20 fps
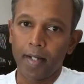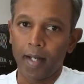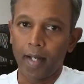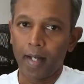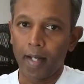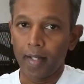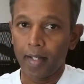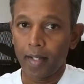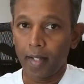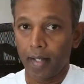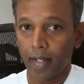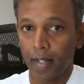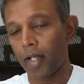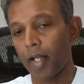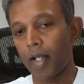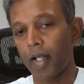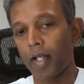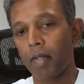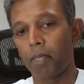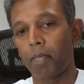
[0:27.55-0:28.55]
and
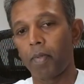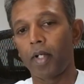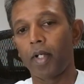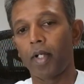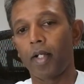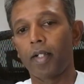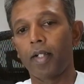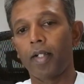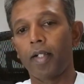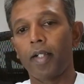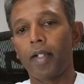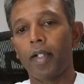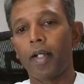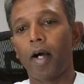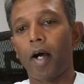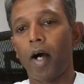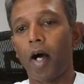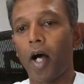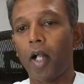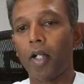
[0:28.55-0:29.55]
AI pillar
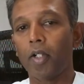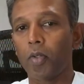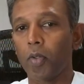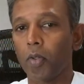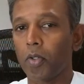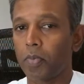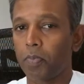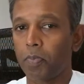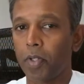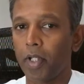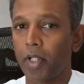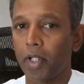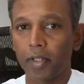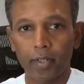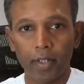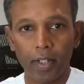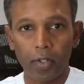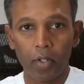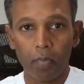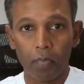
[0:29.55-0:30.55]
all those
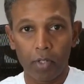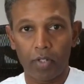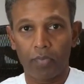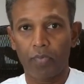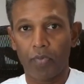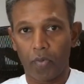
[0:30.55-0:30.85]
pillars that you must